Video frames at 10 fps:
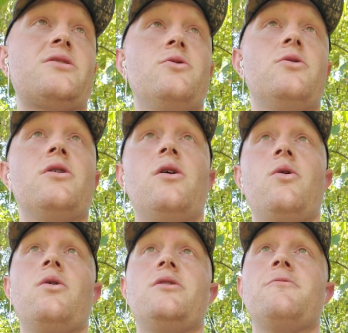
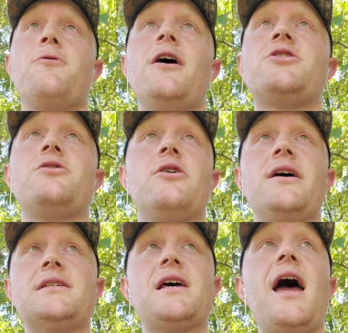or depression or
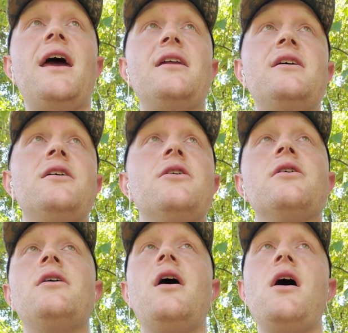anxiety
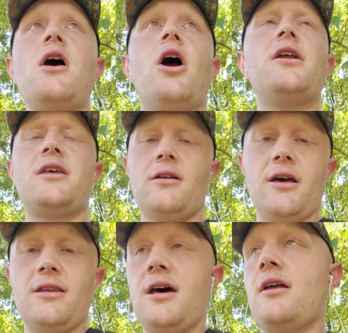or anything
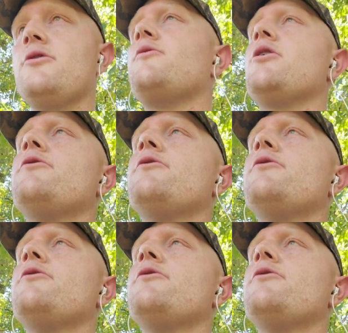like that. I don't want to